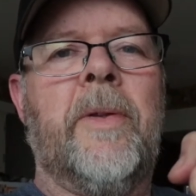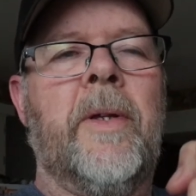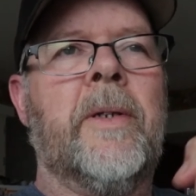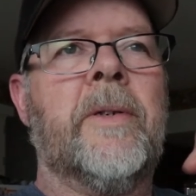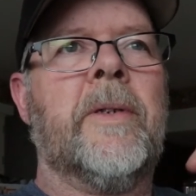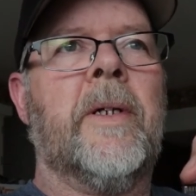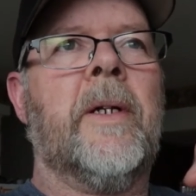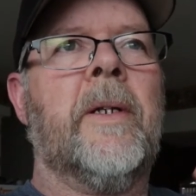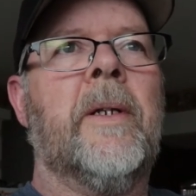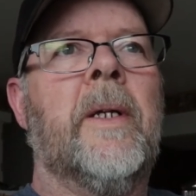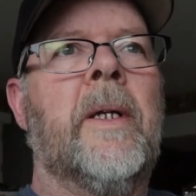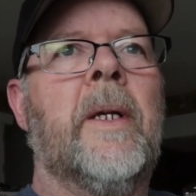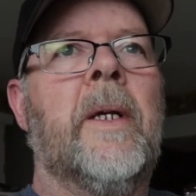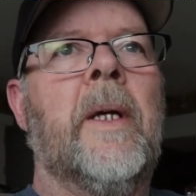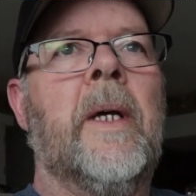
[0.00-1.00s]
things yet.
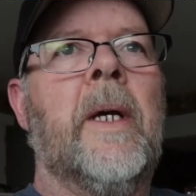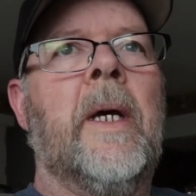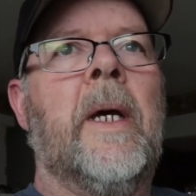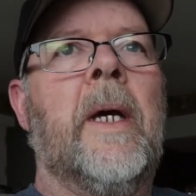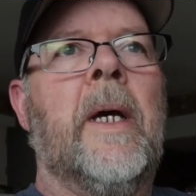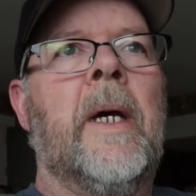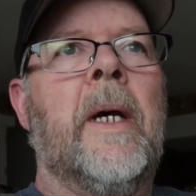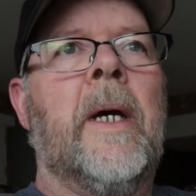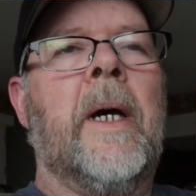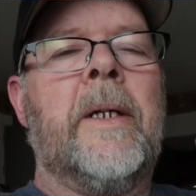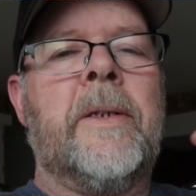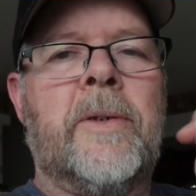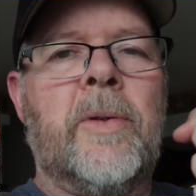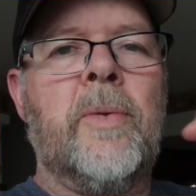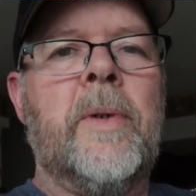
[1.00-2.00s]

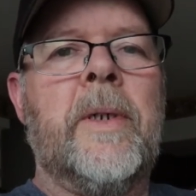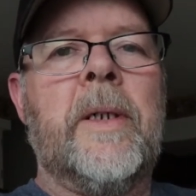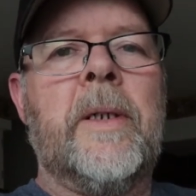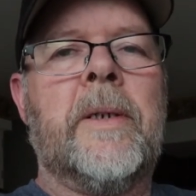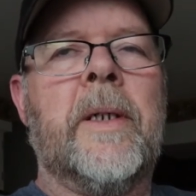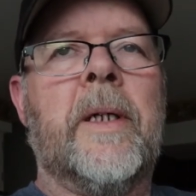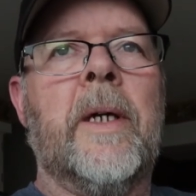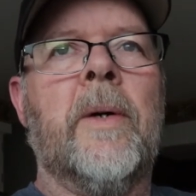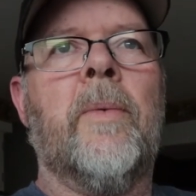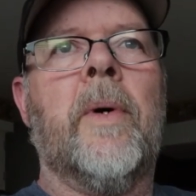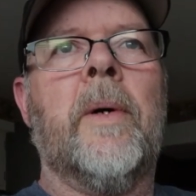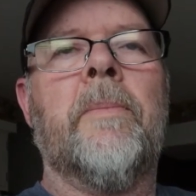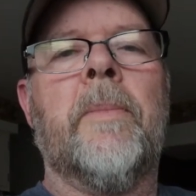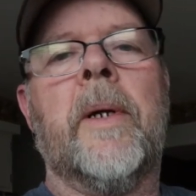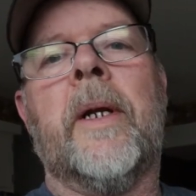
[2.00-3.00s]
I do need to get
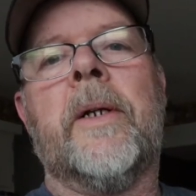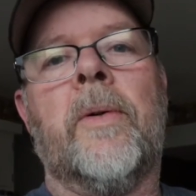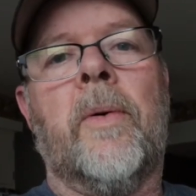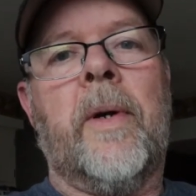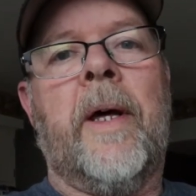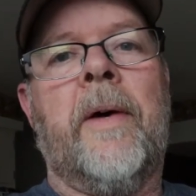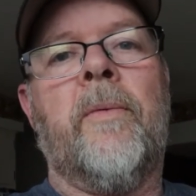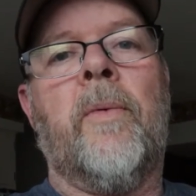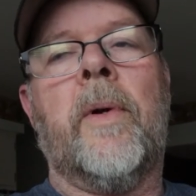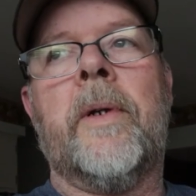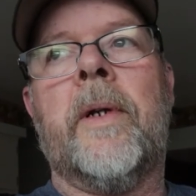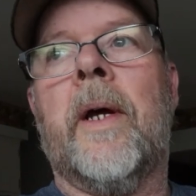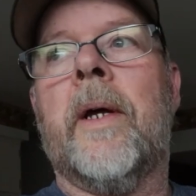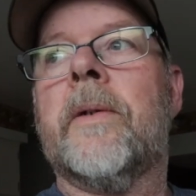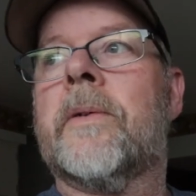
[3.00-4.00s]
one, but I don't have
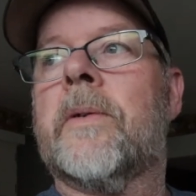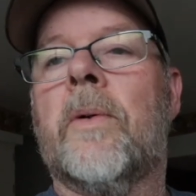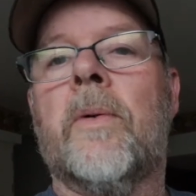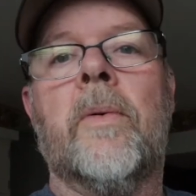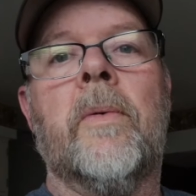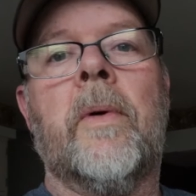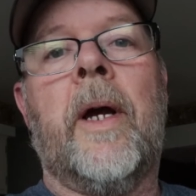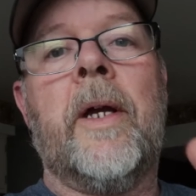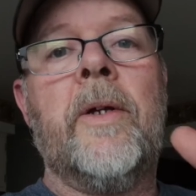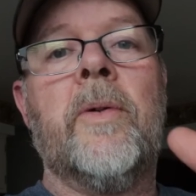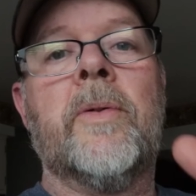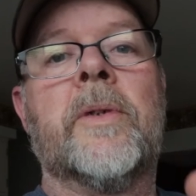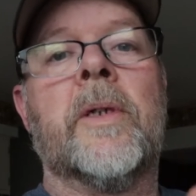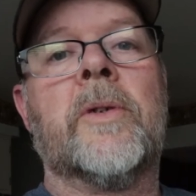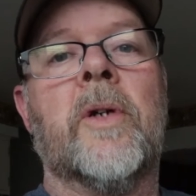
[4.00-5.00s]
one yet. So I
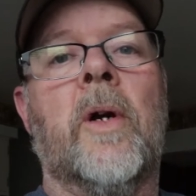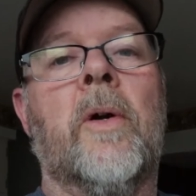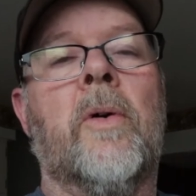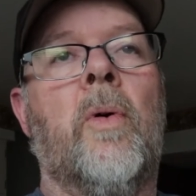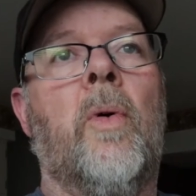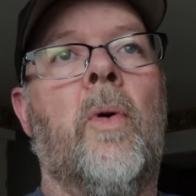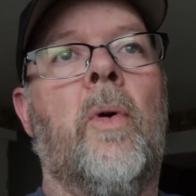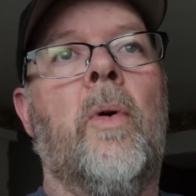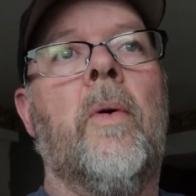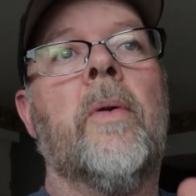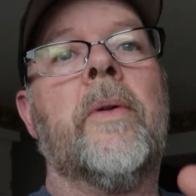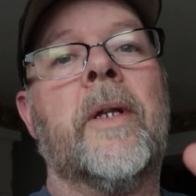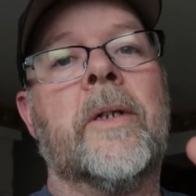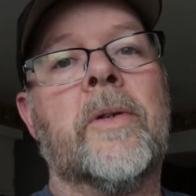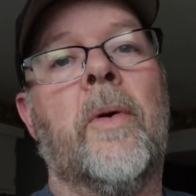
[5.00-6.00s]
use the
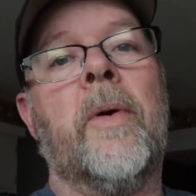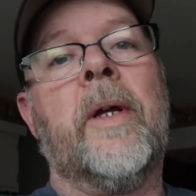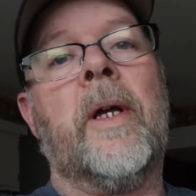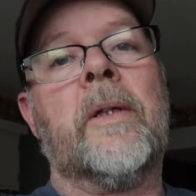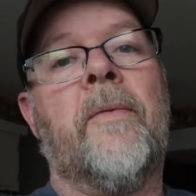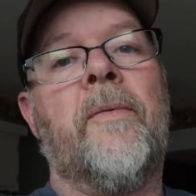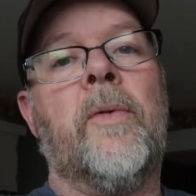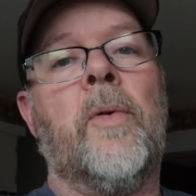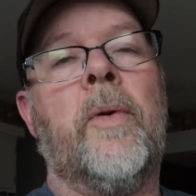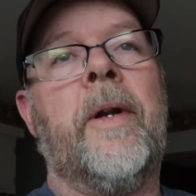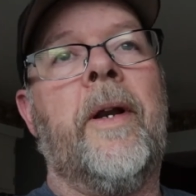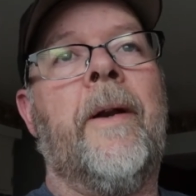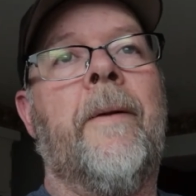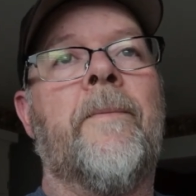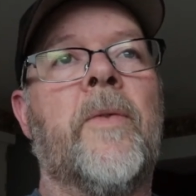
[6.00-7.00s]
charcoal that's already got the fluid
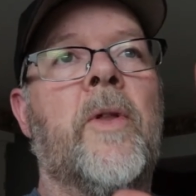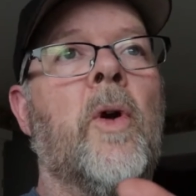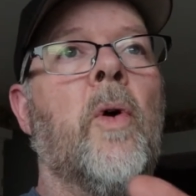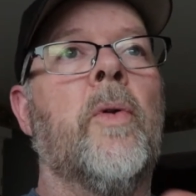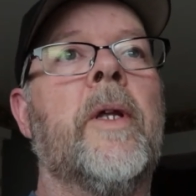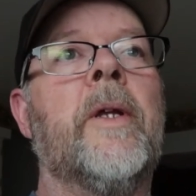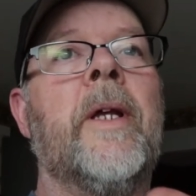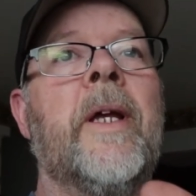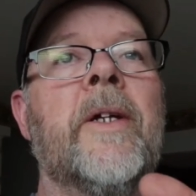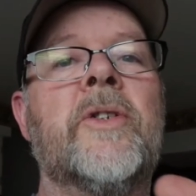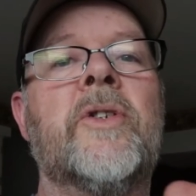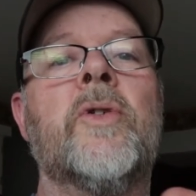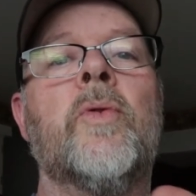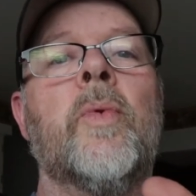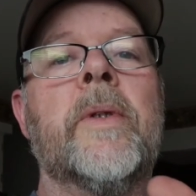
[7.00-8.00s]
in it. The only
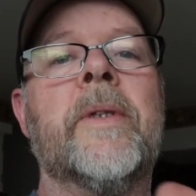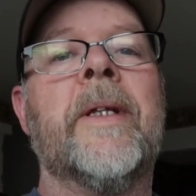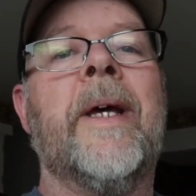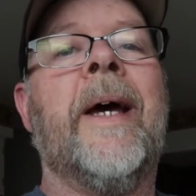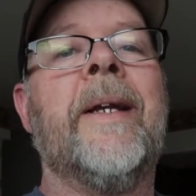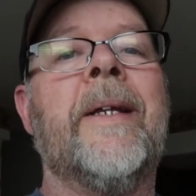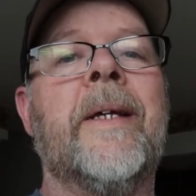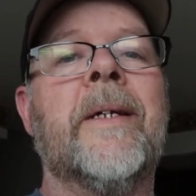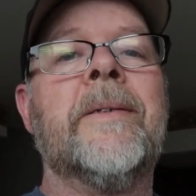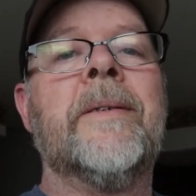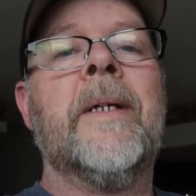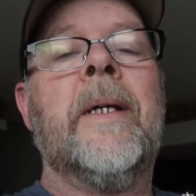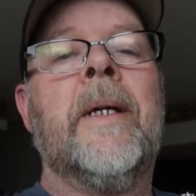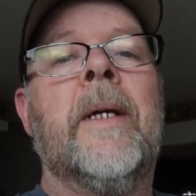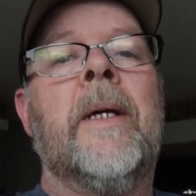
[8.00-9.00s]
issue with that is
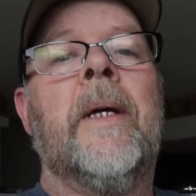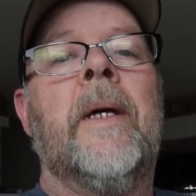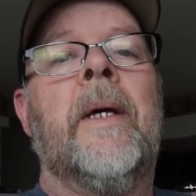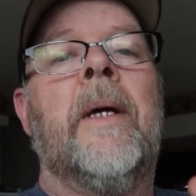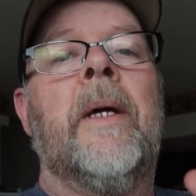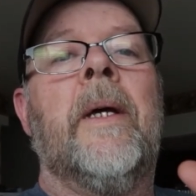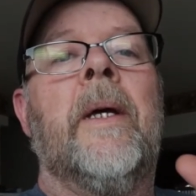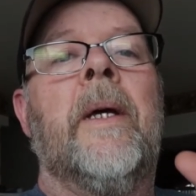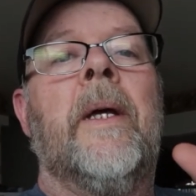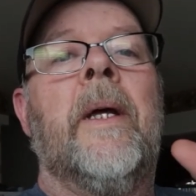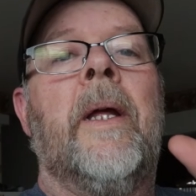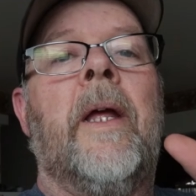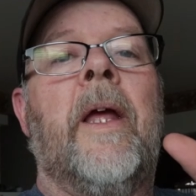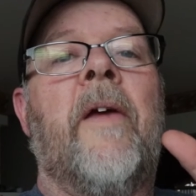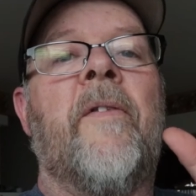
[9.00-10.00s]

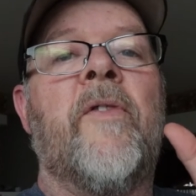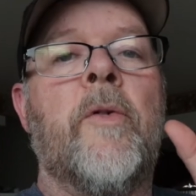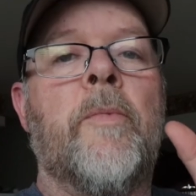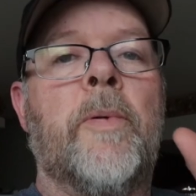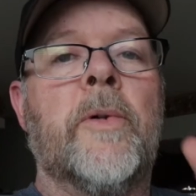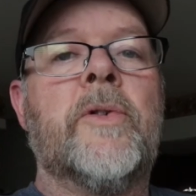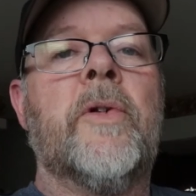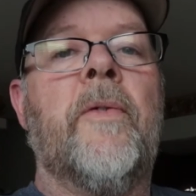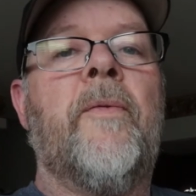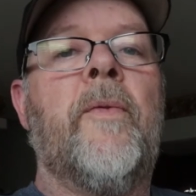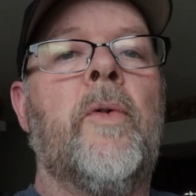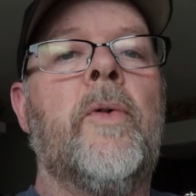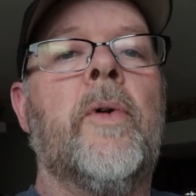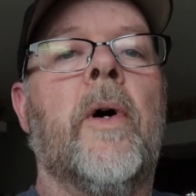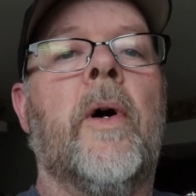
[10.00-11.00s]
if you put your
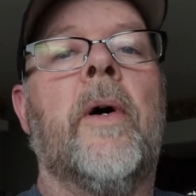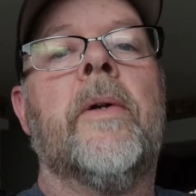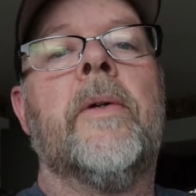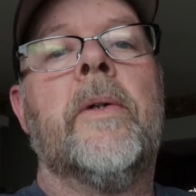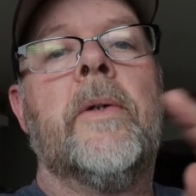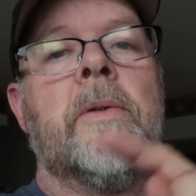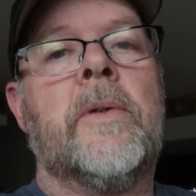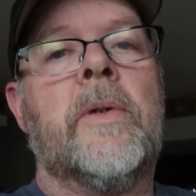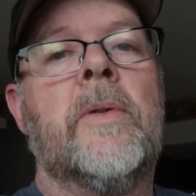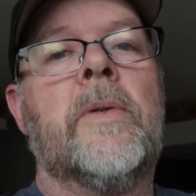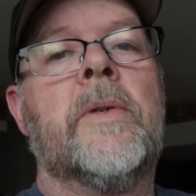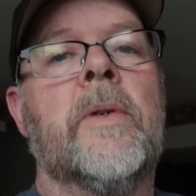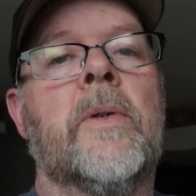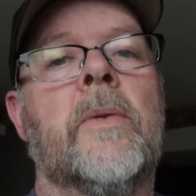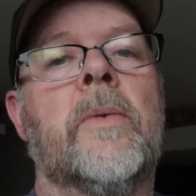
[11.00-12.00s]
food on too
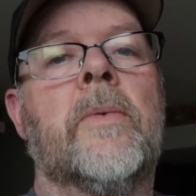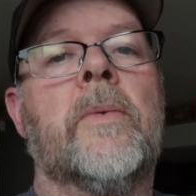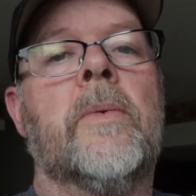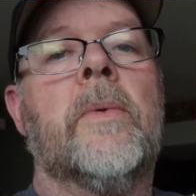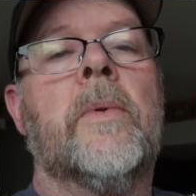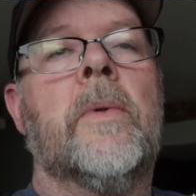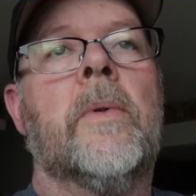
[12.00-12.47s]
soon,